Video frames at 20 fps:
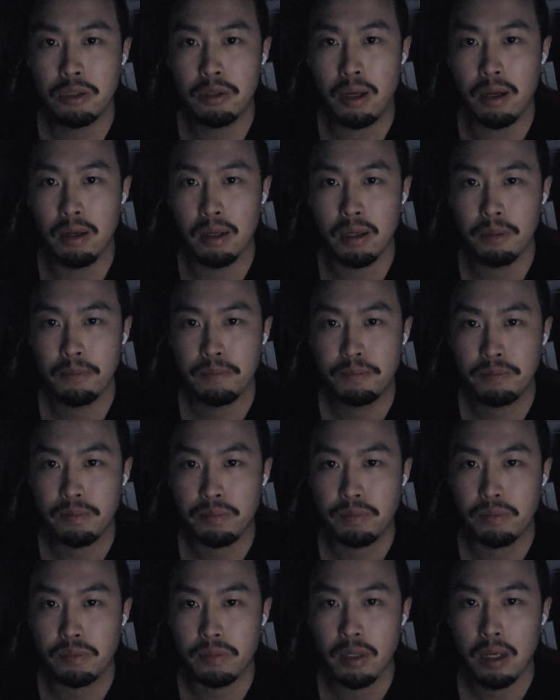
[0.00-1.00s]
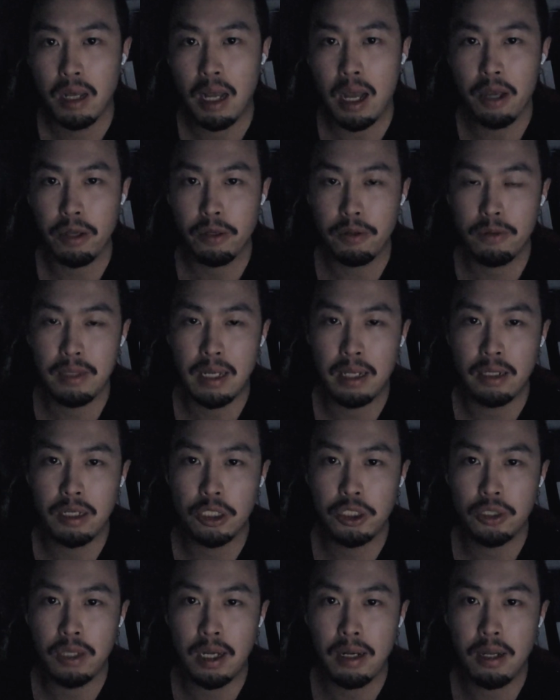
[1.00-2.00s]
Strong argued
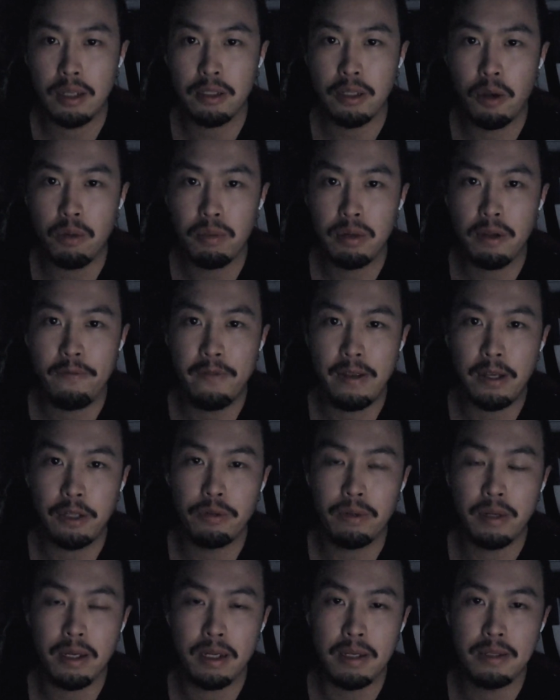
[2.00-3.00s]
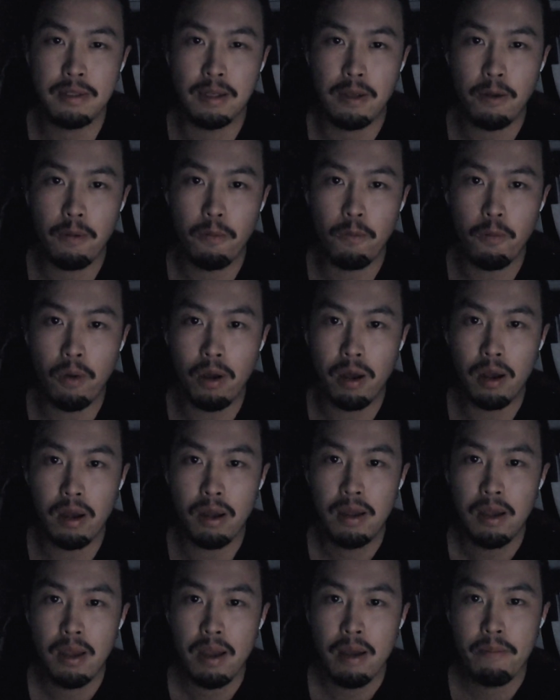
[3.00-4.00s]
that China's only victory in the war
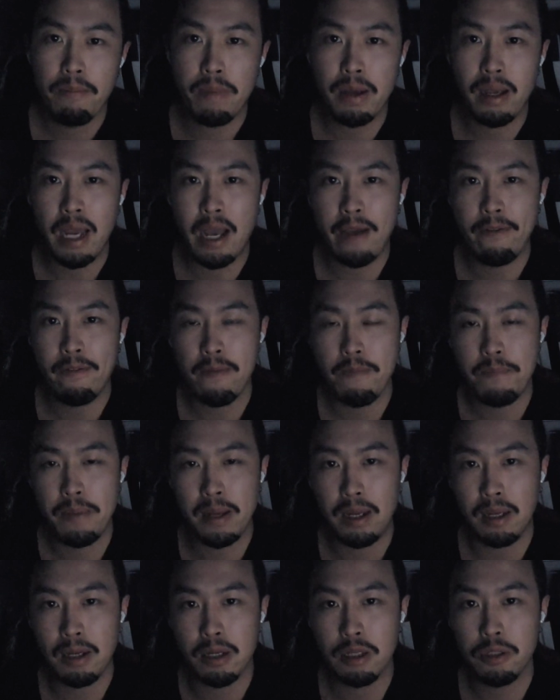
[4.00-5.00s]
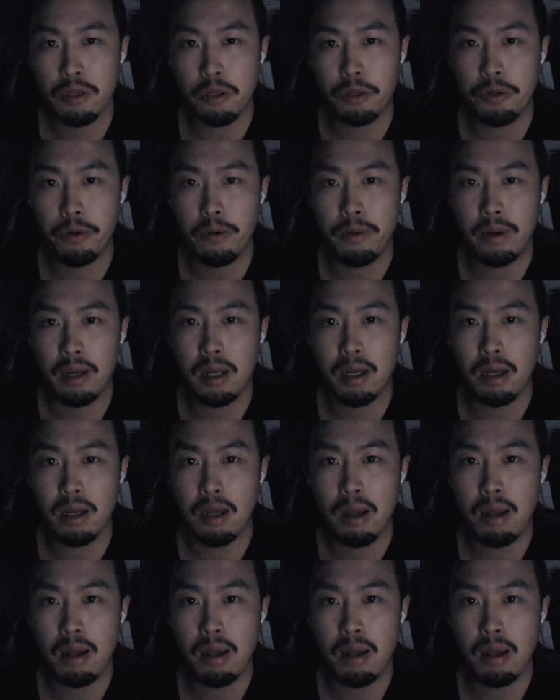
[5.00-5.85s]
may have been securing